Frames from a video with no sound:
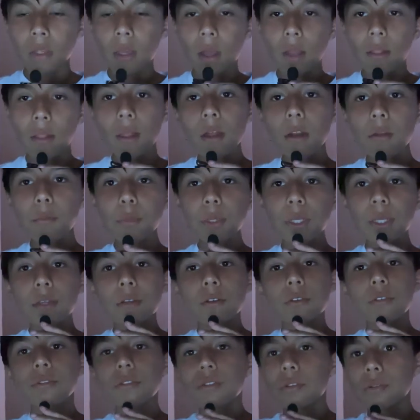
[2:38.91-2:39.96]
A lot of
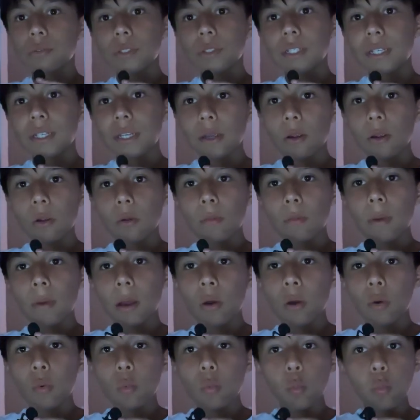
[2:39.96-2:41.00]
beginners only care
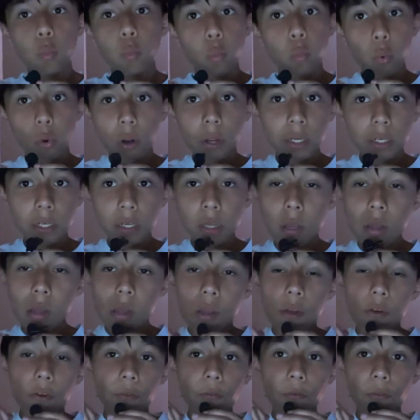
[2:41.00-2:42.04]
about one
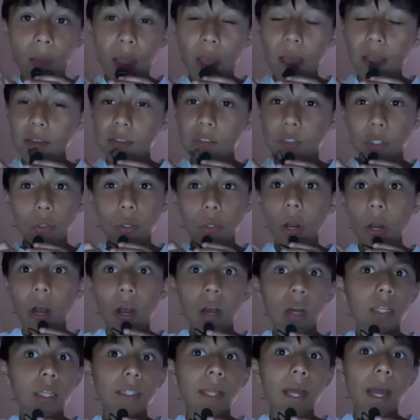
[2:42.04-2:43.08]
fast or
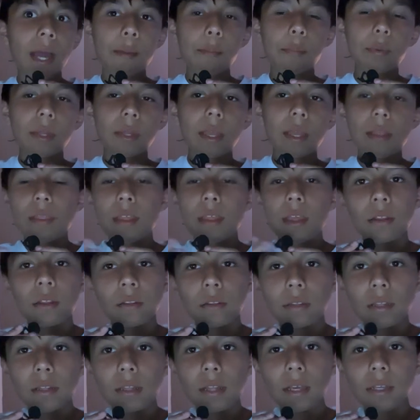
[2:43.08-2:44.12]
hot lap, and
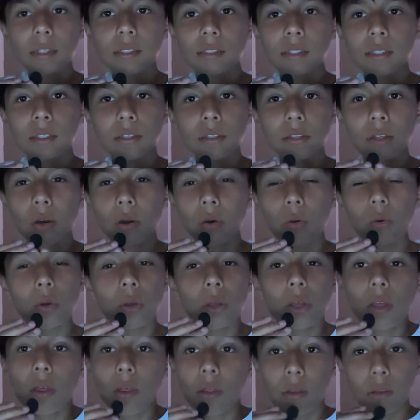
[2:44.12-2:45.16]
then the next thing you know,
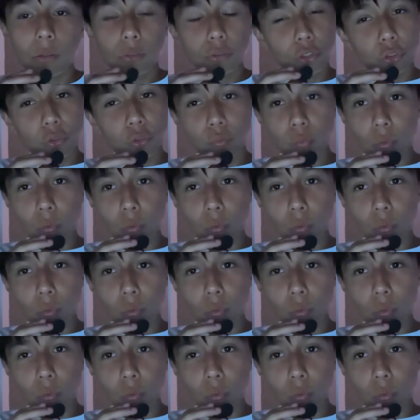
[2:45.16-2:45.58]
they'll just